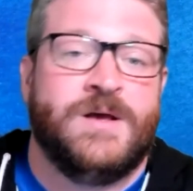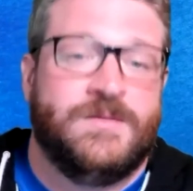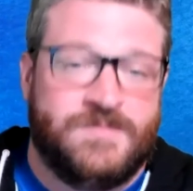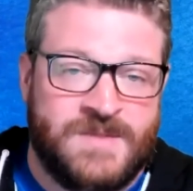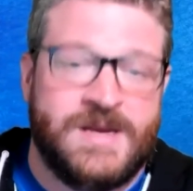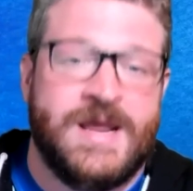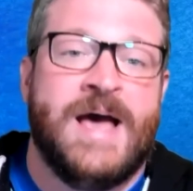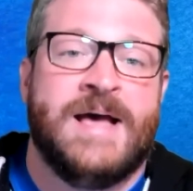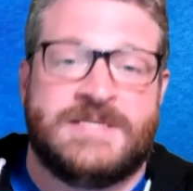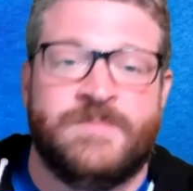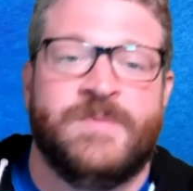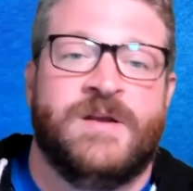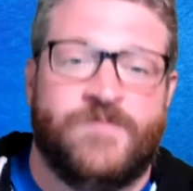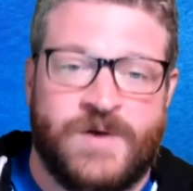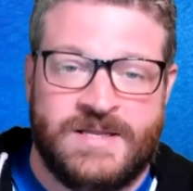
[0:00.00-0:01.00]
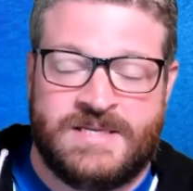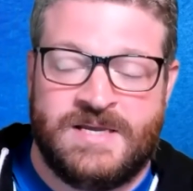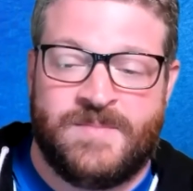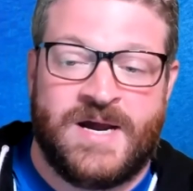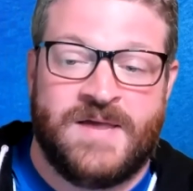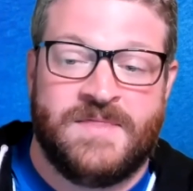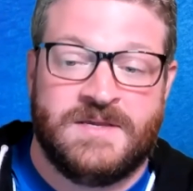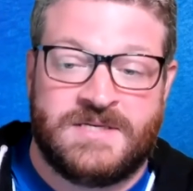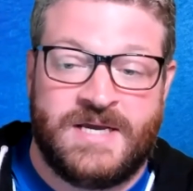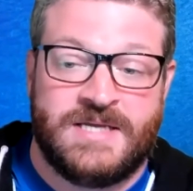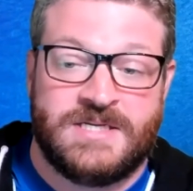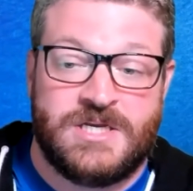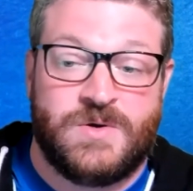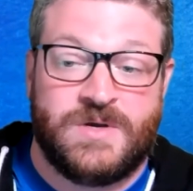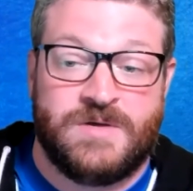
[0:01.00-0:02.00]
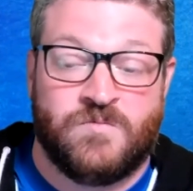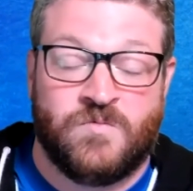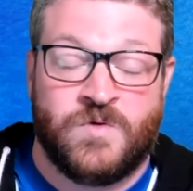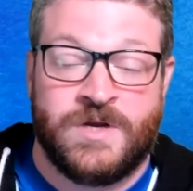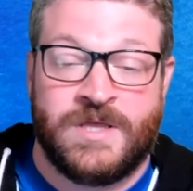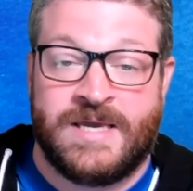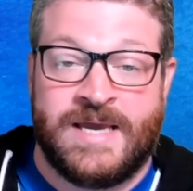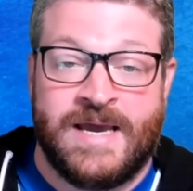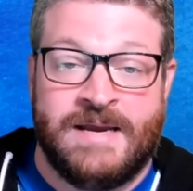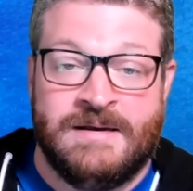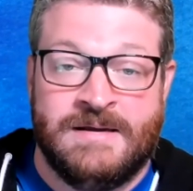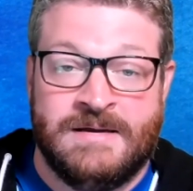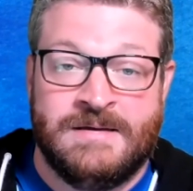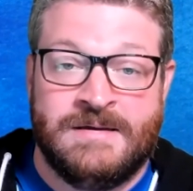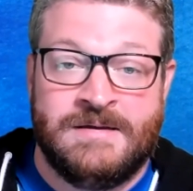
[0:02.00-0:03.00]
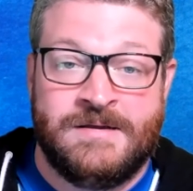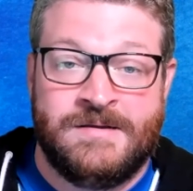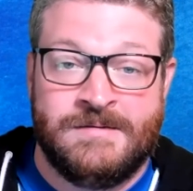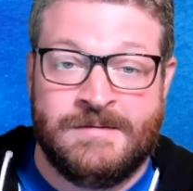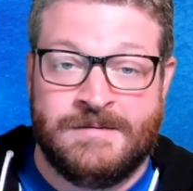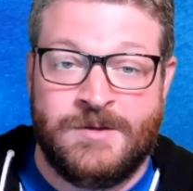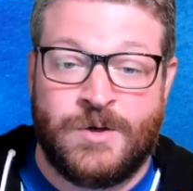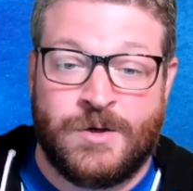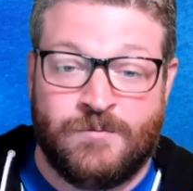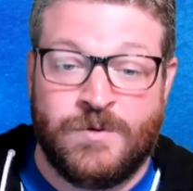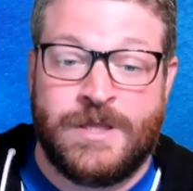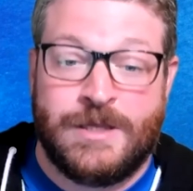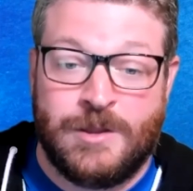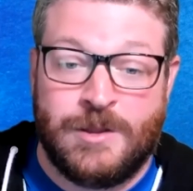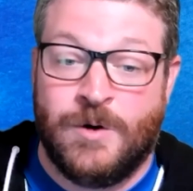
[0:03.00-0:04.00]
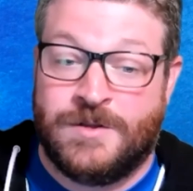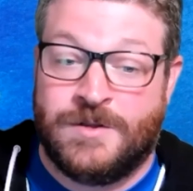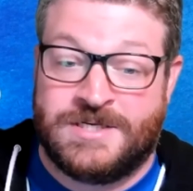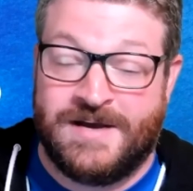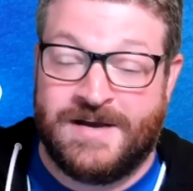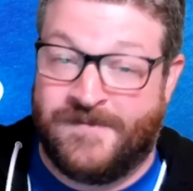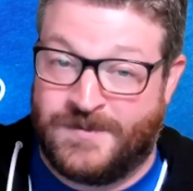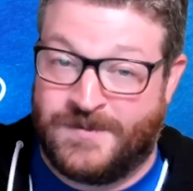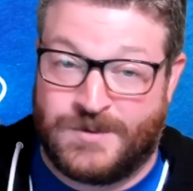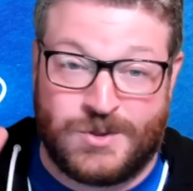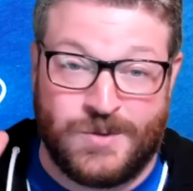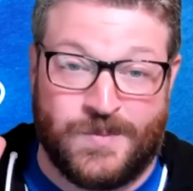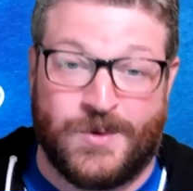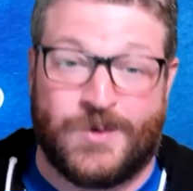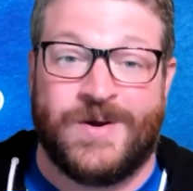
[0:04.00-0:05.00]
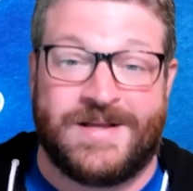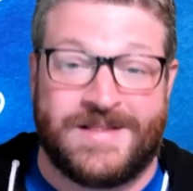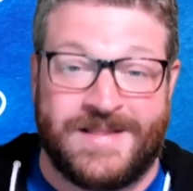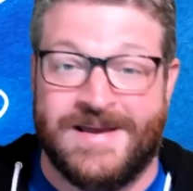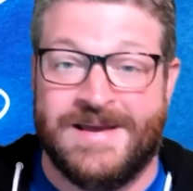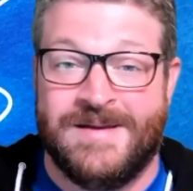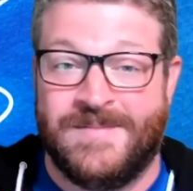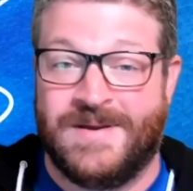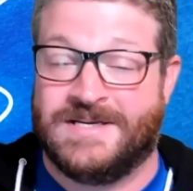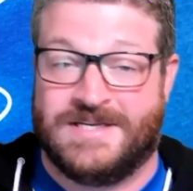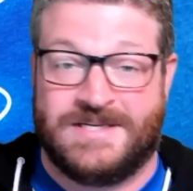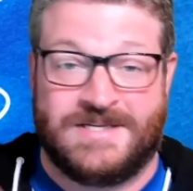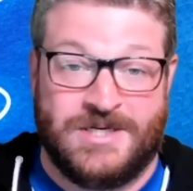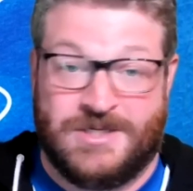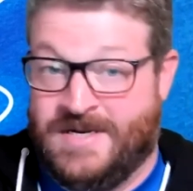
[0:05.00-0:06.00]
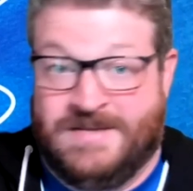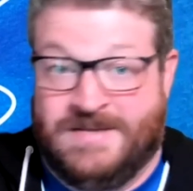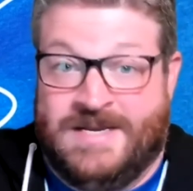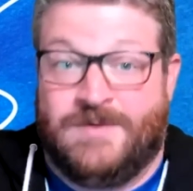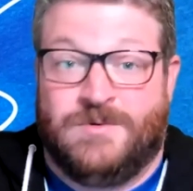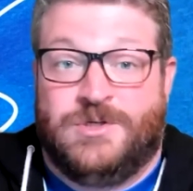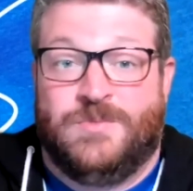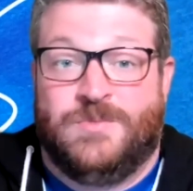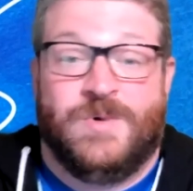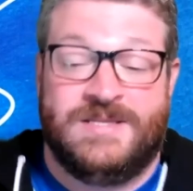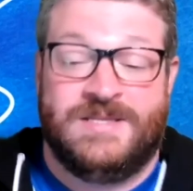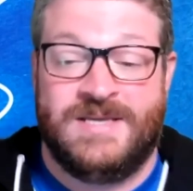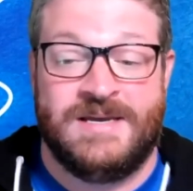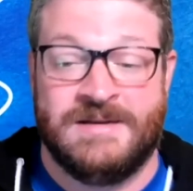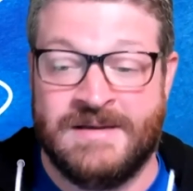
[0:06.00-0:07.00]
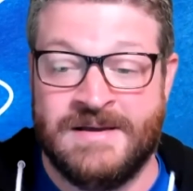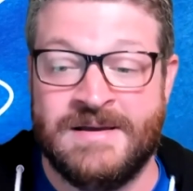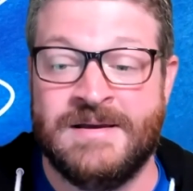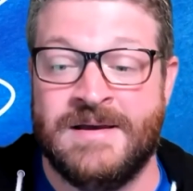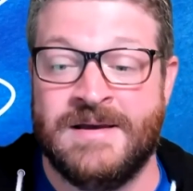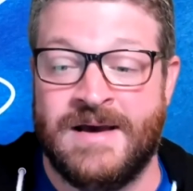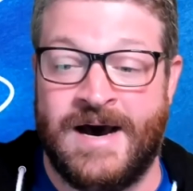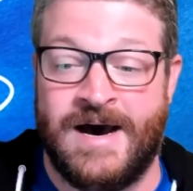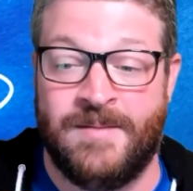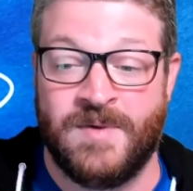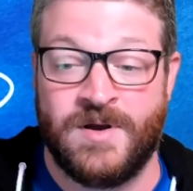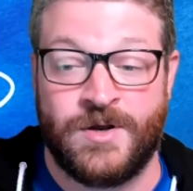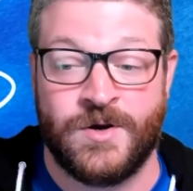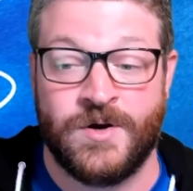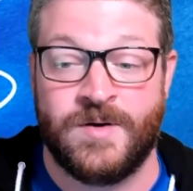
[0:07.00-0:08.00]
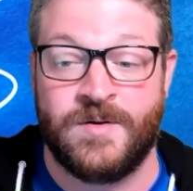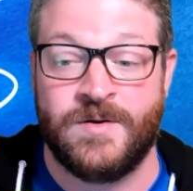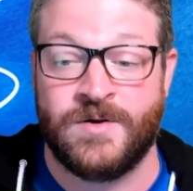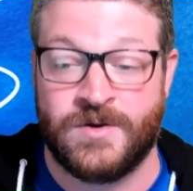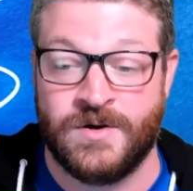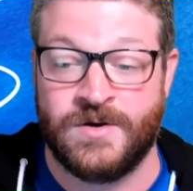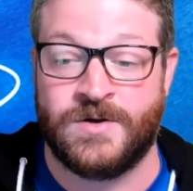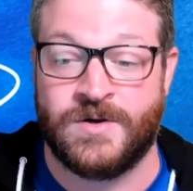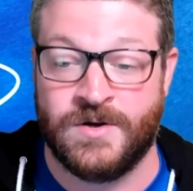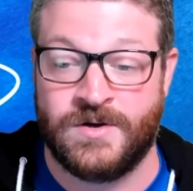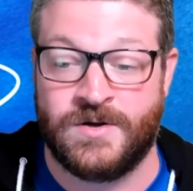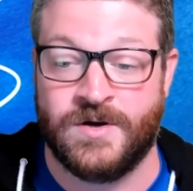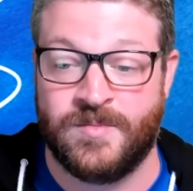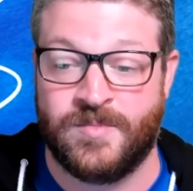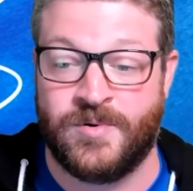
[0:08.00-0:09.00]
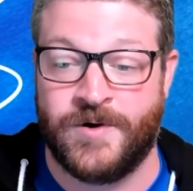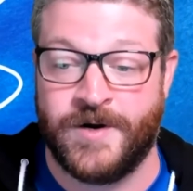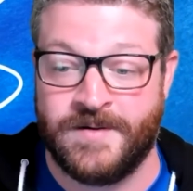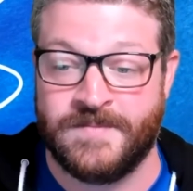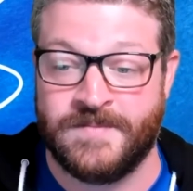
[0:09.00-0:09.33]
an estimate of what it did behind the scenes. And you can really learn stuff super quickly because it tells you what it did. Good point.